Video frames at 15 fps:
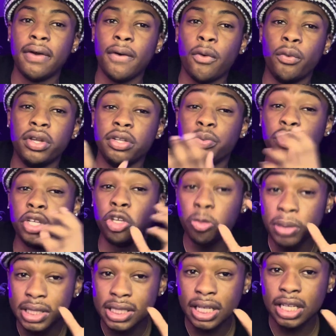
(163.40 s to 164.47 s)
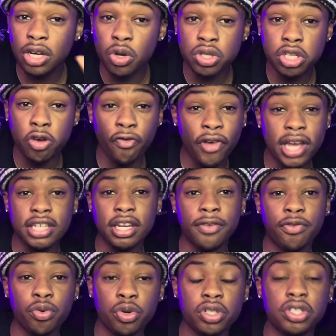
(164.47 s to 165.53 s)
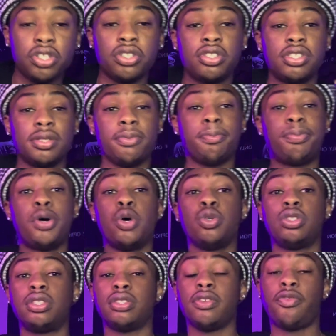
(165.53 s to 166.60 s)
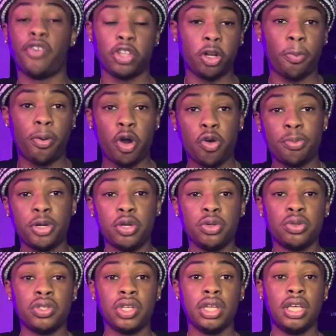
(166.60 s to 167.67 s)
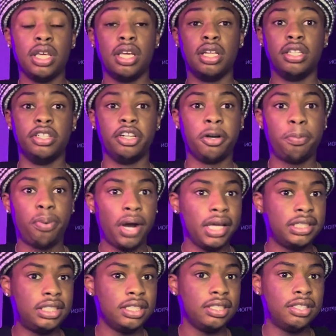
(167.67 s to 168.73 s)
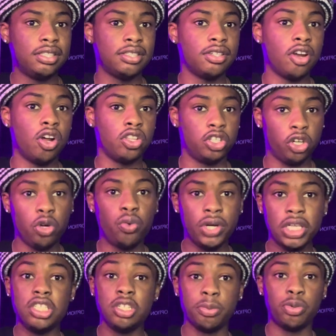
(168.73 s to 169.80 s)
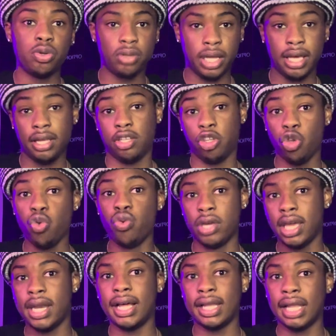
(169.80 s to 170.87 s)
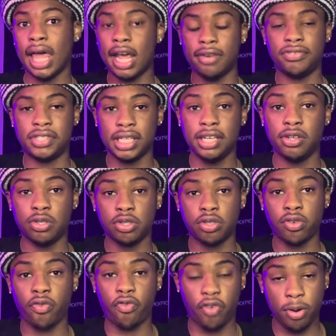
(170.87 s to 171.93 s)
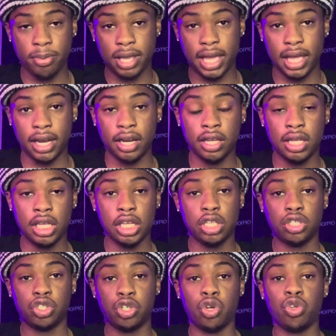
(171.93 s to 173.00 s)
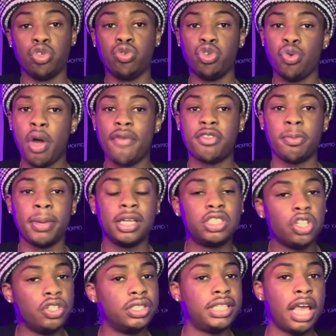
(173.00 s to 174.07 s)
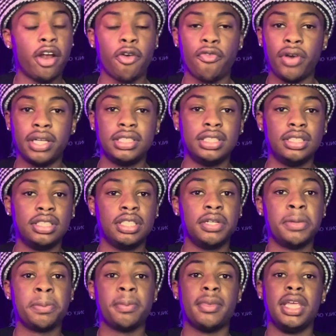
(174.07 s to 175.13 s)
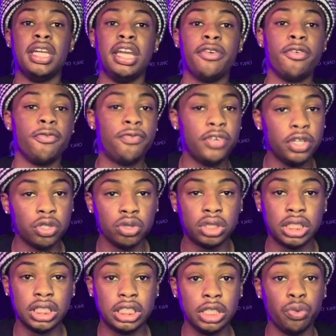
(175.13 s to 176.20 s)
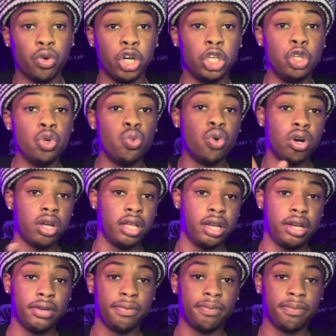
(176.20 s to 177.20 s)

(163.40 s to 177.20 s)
when you be seeing those little fashion influencers post for their promos, their prices, they're reasonable. Like you get a lot of sales from that. So you do have to make certain sacrifices in different fields to see where you want